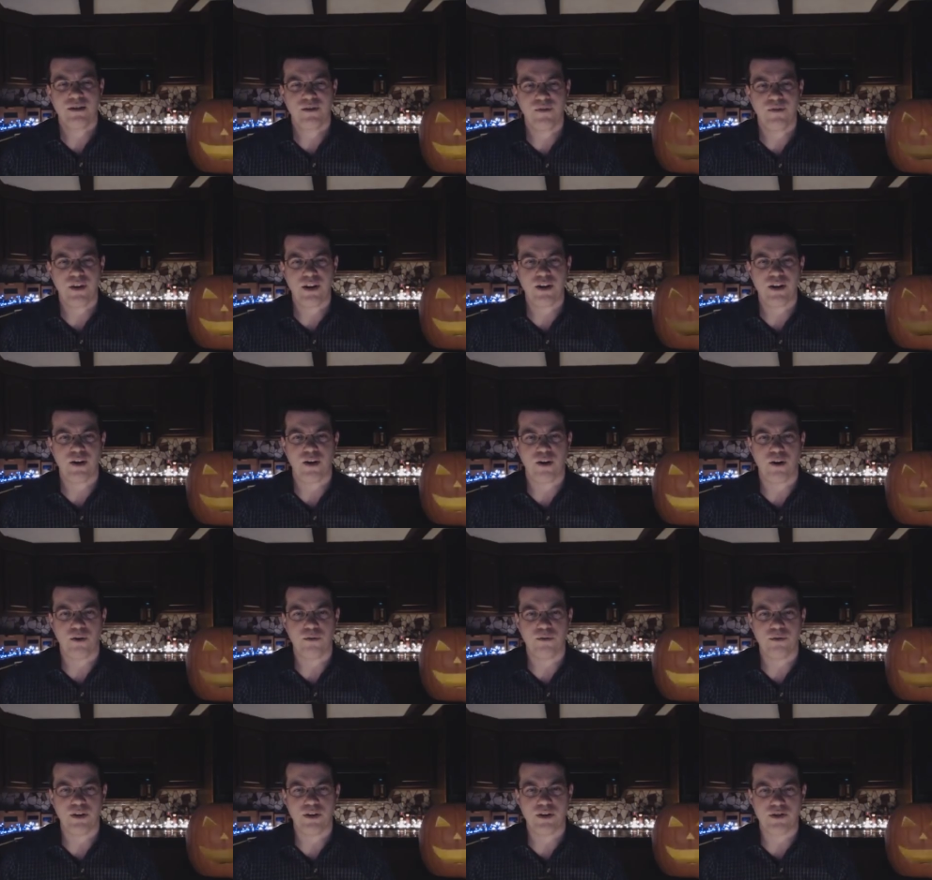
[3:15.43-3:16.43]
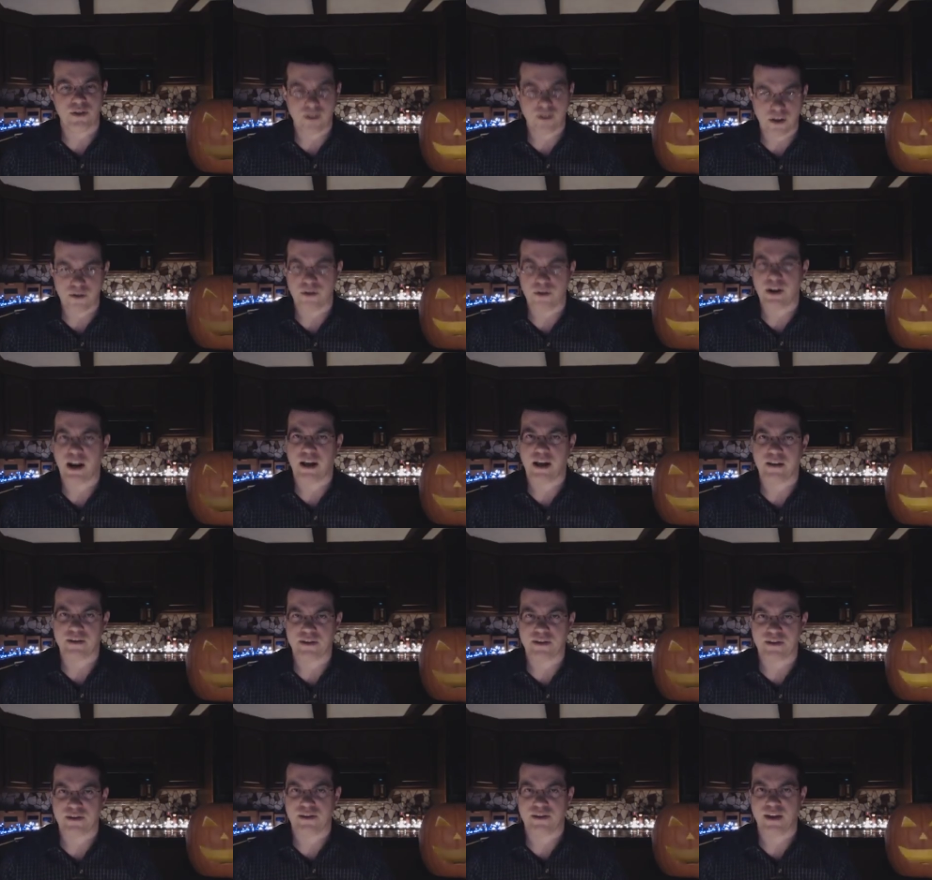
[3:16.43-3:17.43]
This video is another
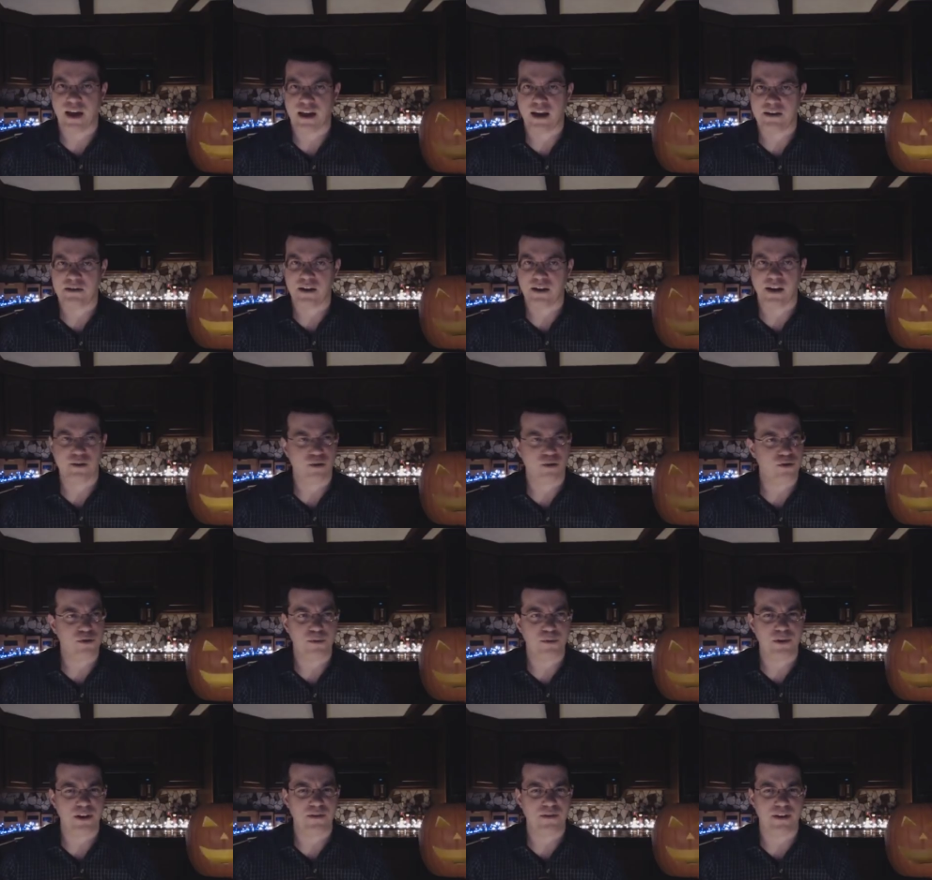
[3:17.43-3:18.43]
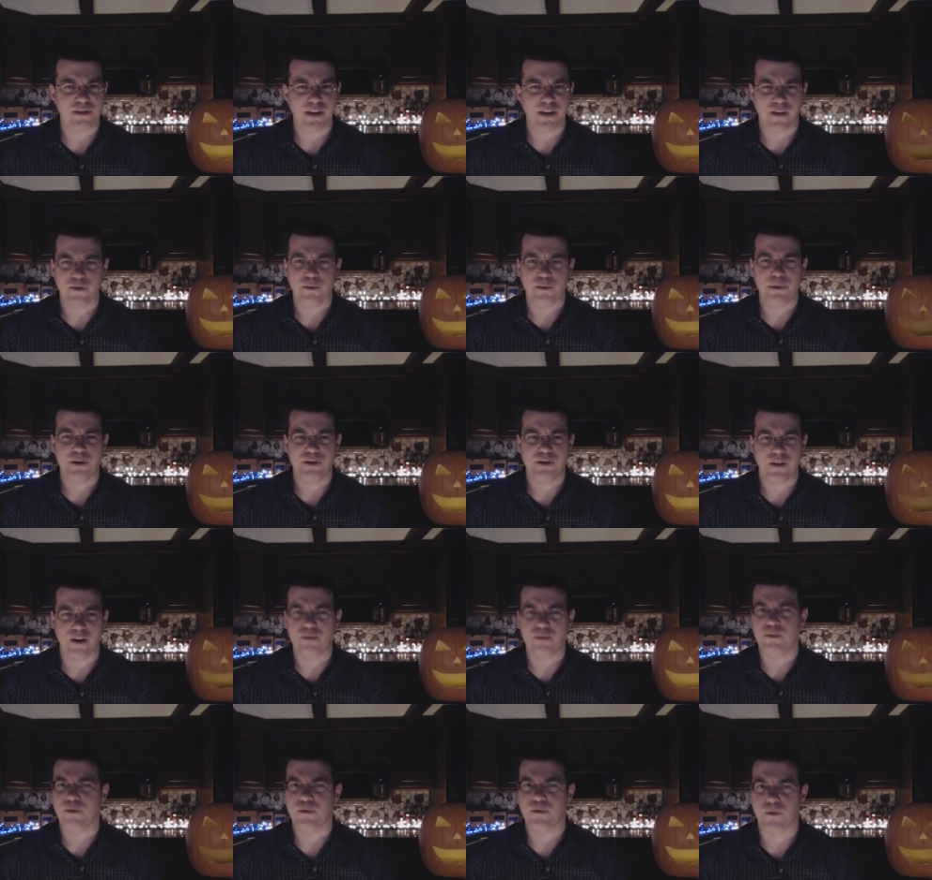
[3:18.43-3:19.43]
analysis that I don't believe has ever been
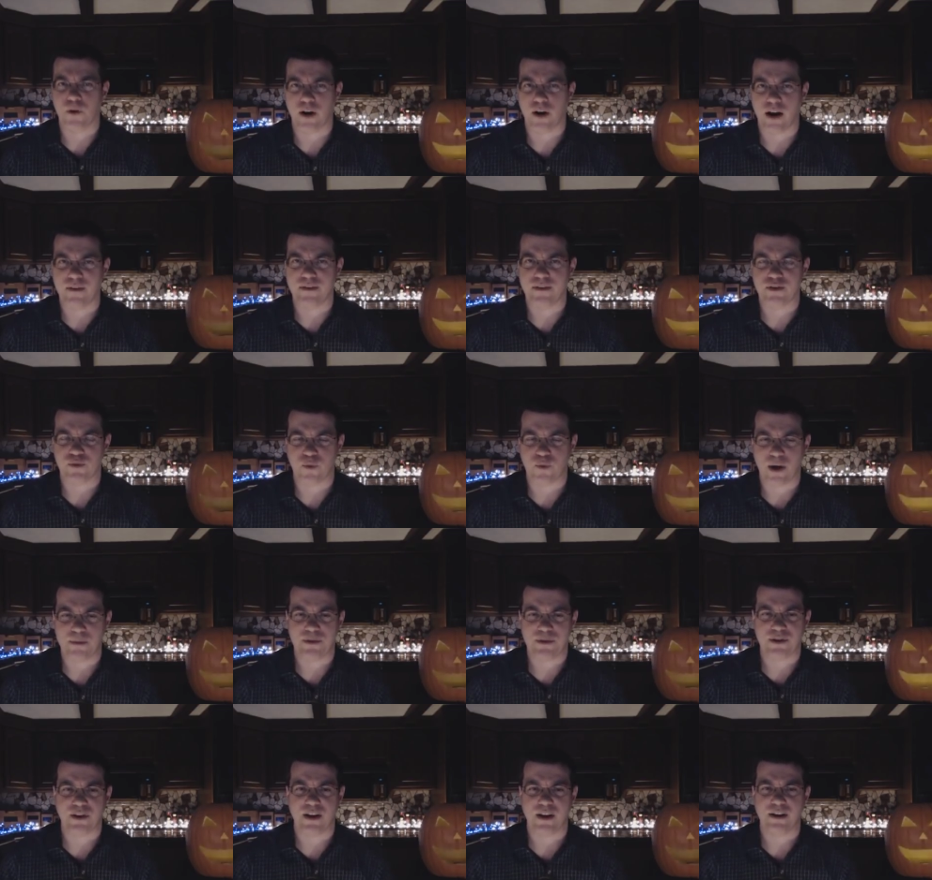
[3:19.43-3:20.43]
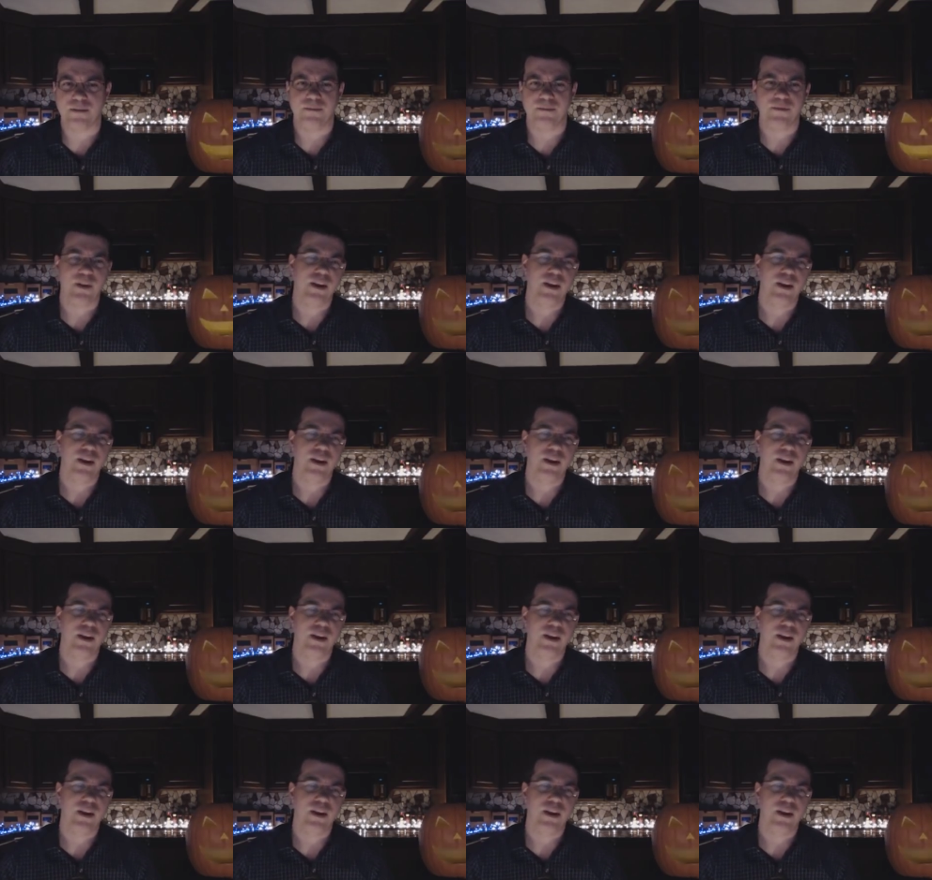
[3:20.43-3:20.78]
done before on this website.